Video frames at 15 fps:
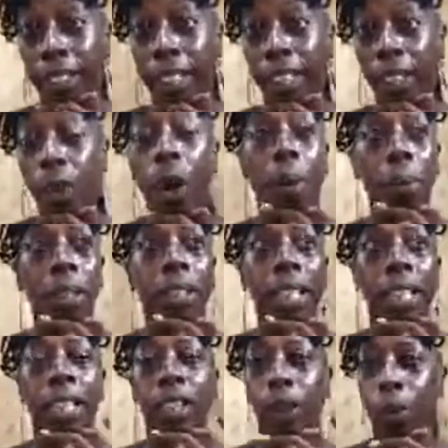Kwame needed a
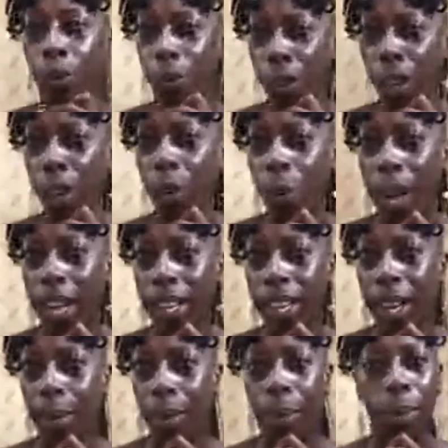real wake up. I
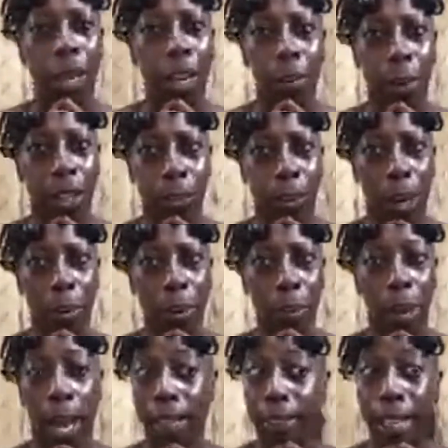mean, I ain't want his mama to pass,
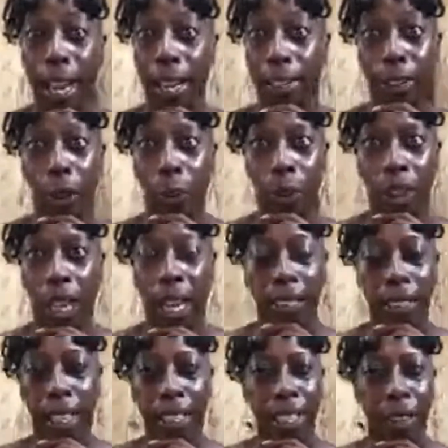and I didn't know it was like that. He
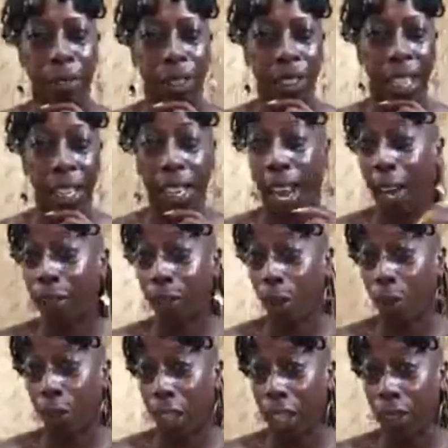never said it. I don't know if he
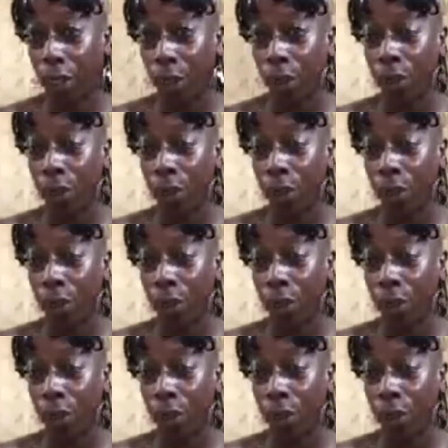knew.